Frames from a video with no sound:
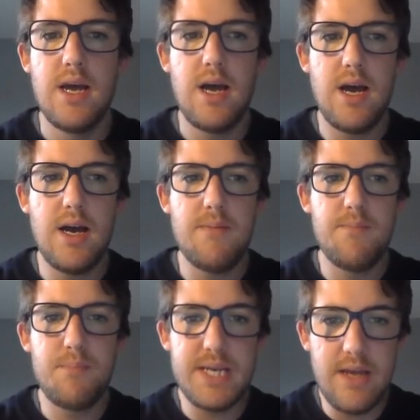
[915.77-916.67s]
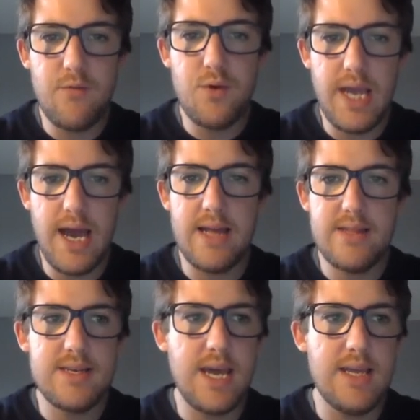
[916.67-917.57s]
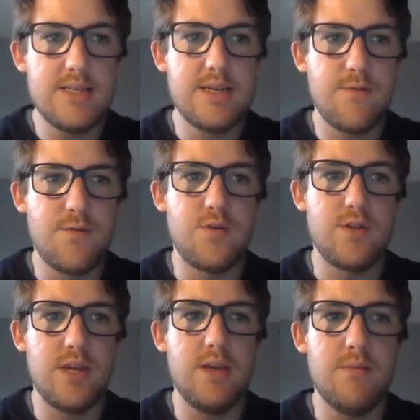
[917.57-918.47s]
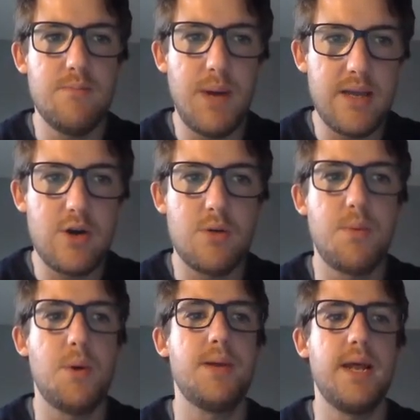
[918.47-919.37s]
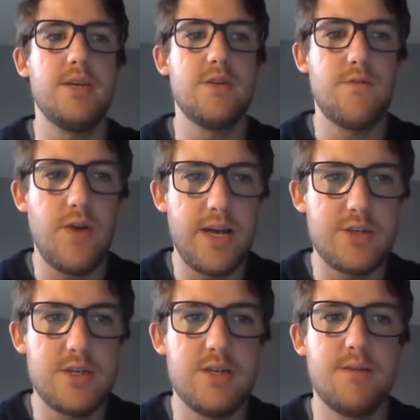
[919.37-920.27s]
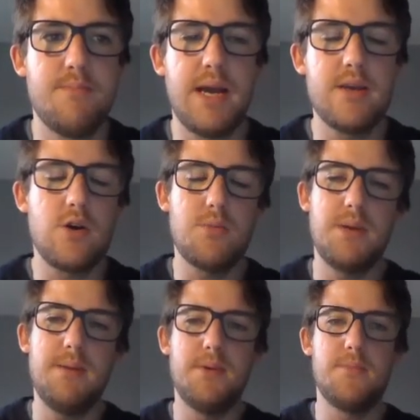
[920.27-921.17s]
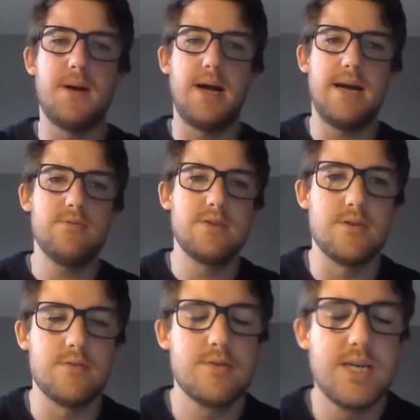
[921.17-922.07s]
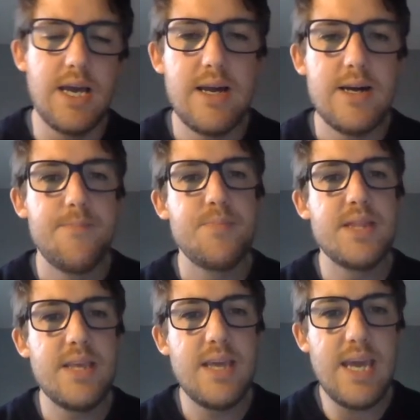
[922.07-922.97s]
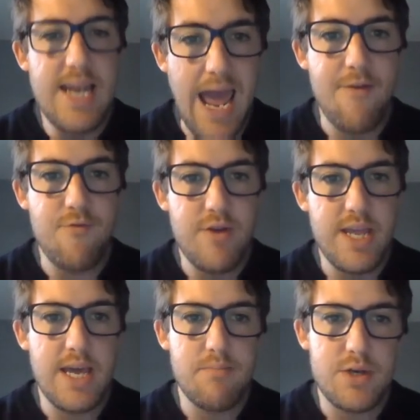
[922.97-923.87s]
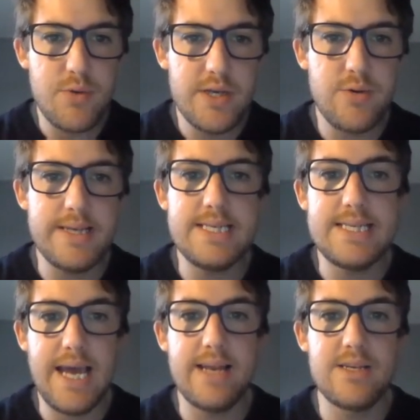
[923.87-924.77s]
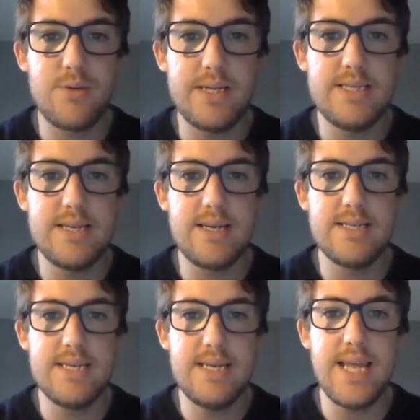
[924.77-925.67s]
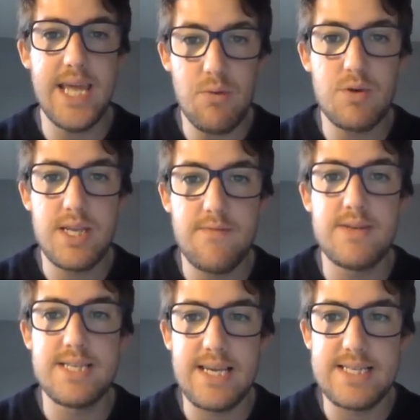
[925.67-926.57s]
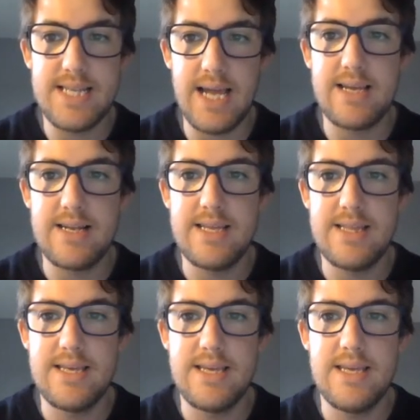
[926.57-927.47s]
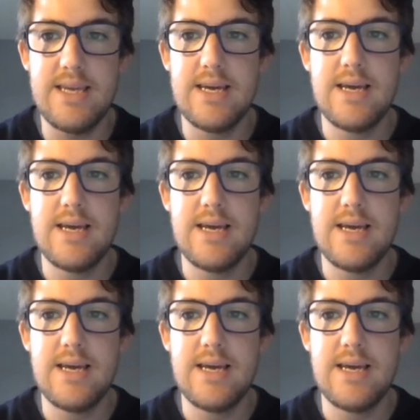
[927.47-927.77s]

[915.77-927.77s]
But if we had the data for the Bangkok population fraction and the Bangkok people per household in every year between 2010 and 2019, it would give us exactly the